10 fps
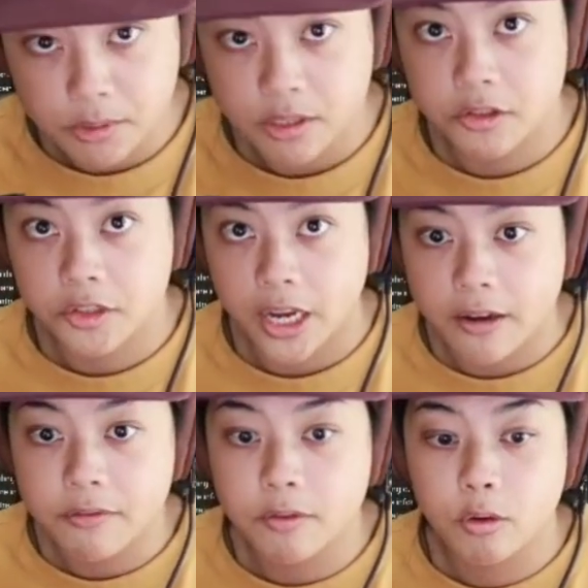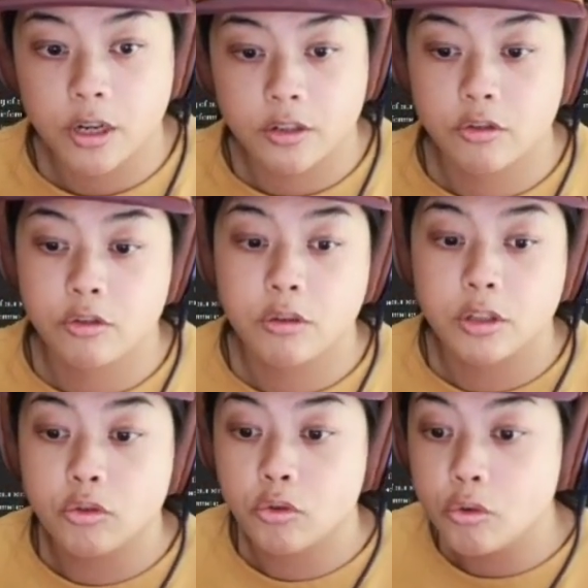safe for us to
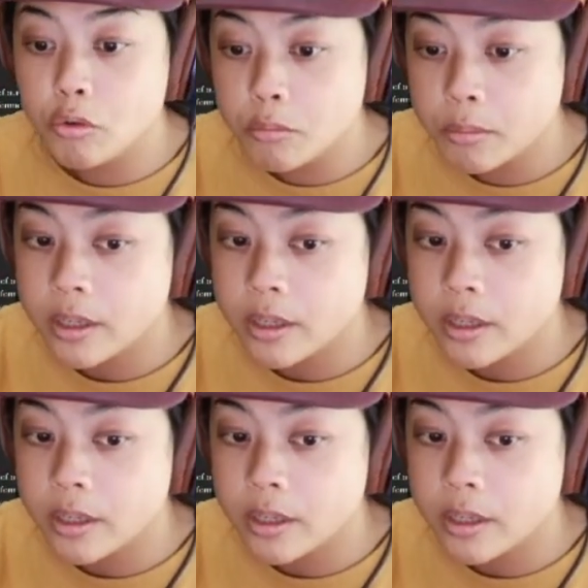consume